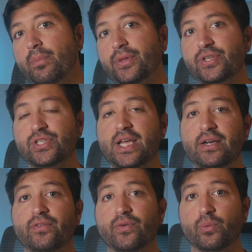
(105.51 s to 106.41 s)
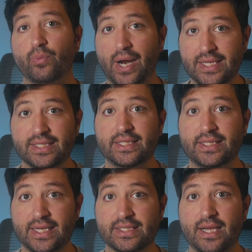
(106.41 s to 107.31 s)
but the standard for Ryzen
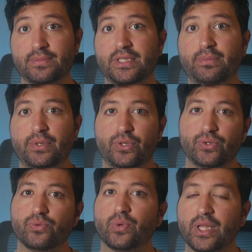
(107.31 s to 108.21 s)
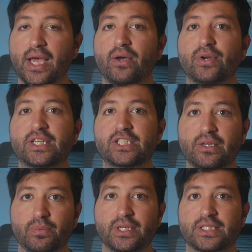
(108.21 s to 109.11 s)
desktop CPUs rely on a
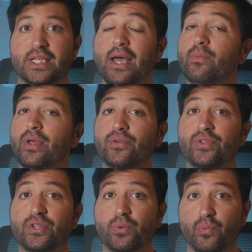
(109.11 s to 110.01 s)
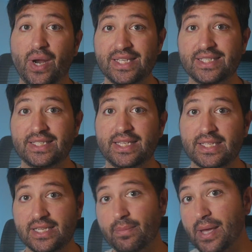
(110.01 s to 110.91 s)
chiplet design rather than the Ryzen
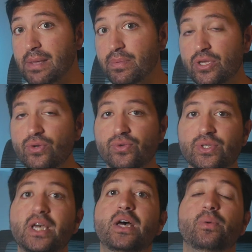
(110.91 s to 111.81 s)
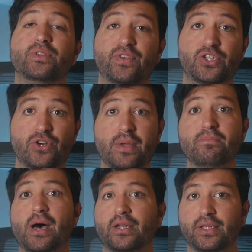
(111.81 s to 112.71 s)
desktop APUs, which feature a
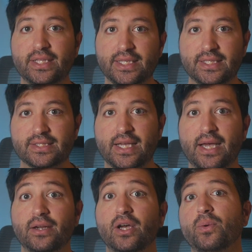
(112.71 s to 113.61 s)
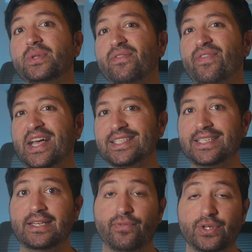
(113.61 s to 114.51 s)
monolithic design with a
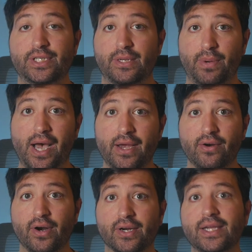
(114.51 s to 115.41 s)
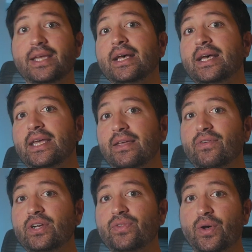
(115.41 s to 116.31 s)
vastly different chip hierarchy,
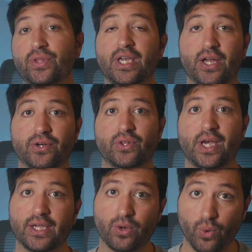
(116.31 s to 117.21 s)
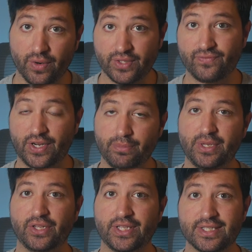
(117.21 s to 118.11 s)
even though the underlying core is
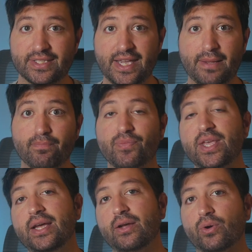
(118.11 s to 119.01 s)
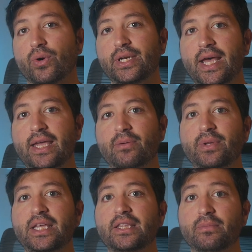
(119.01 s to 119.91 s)
fundamentally the same. Now, according to
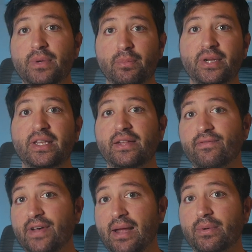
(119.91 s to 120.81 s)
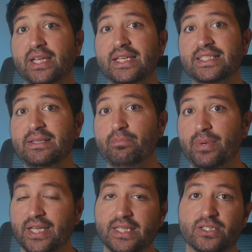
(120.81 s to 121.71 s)
AMD, the memory and fabric is the
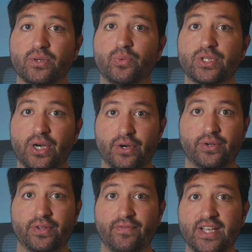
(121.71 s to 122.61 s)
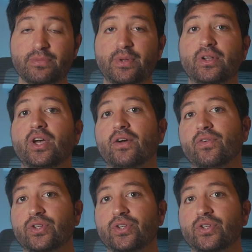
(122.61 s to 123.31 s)
biggest return on investment for